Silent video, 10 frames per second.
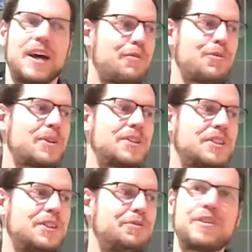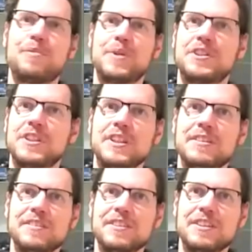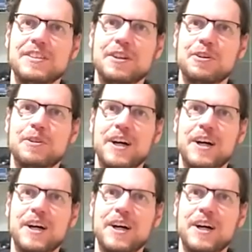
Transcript: everyone is still very busy so